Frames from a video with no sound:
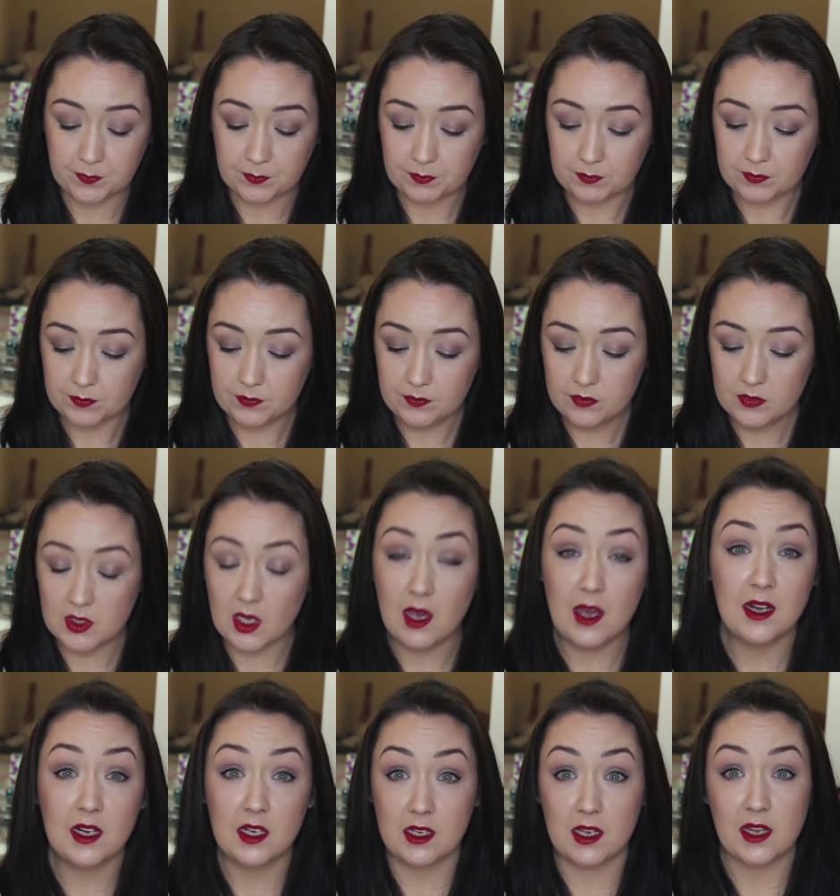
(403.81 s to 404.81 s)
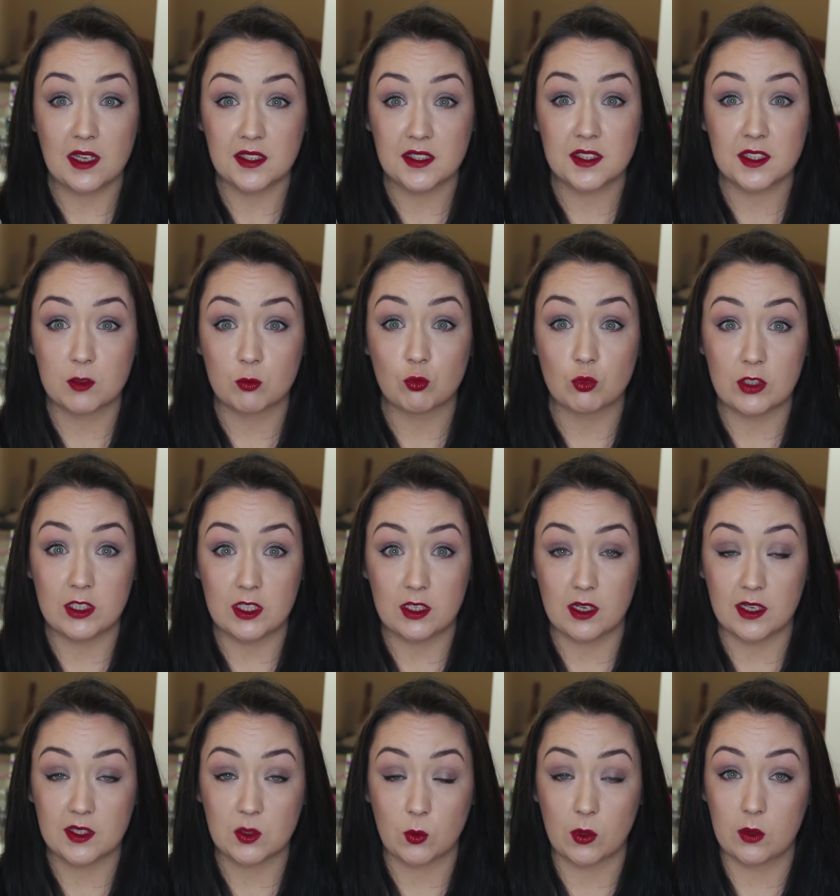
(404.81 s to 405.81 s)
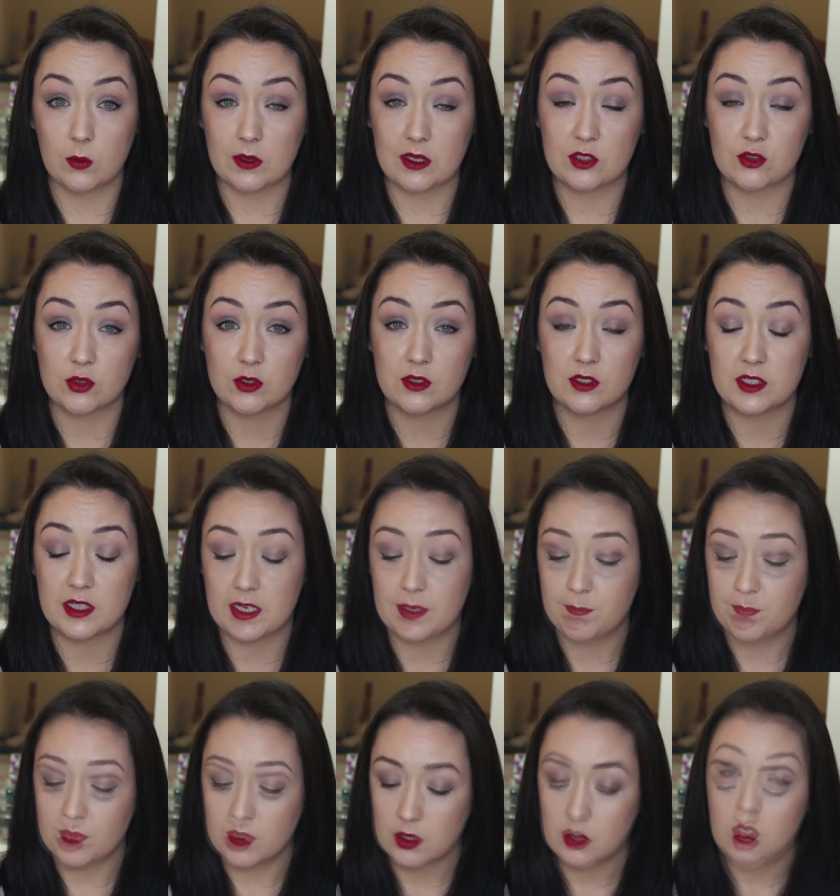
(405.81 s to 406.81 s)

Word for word: And it lasts, really lasts quite well during the day.